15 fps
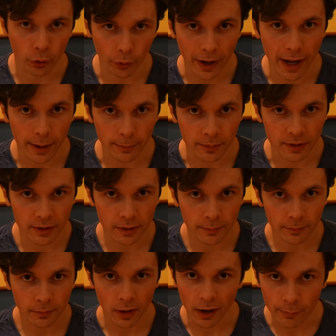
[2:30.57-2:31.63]
grams
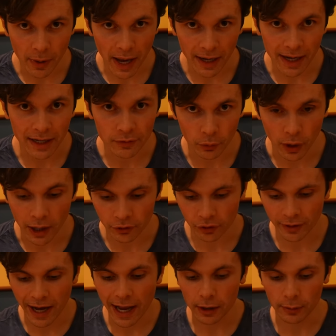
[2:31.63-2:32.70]
of pancakes for
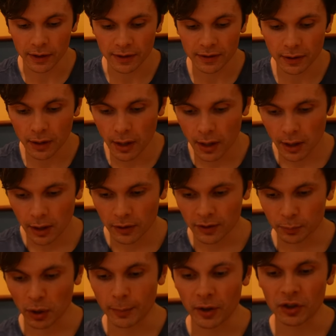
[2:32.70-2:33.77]
100 calories. It's
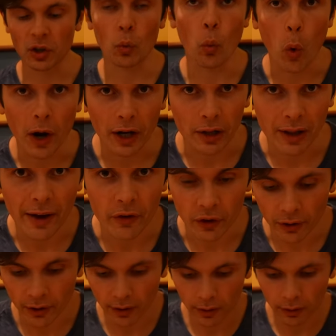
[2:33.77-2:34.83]
pretty much like 1 11th.